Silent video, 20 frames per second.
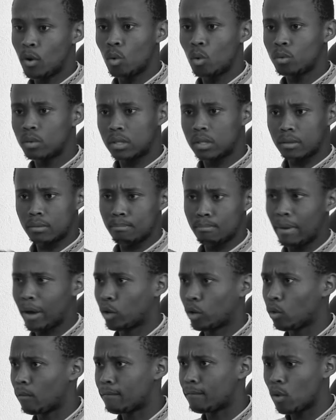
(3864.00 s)
phones,
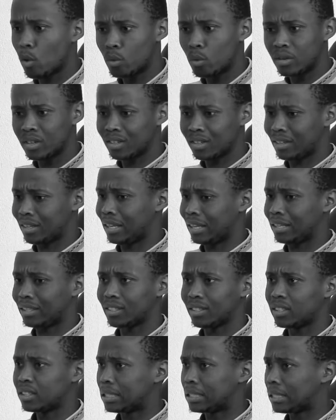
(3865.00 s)
microphone,
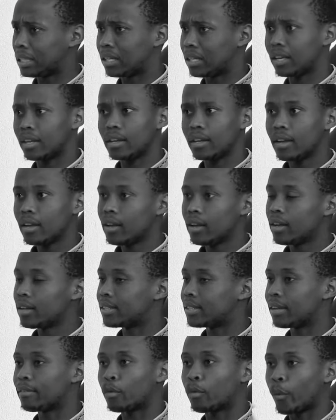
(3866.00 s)
yeah,
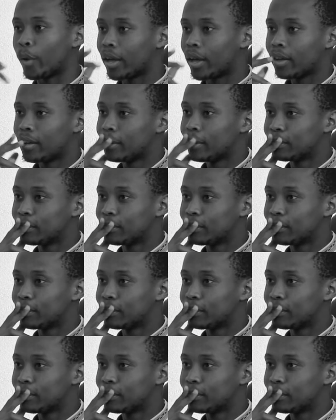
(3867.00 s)
it's everywhere.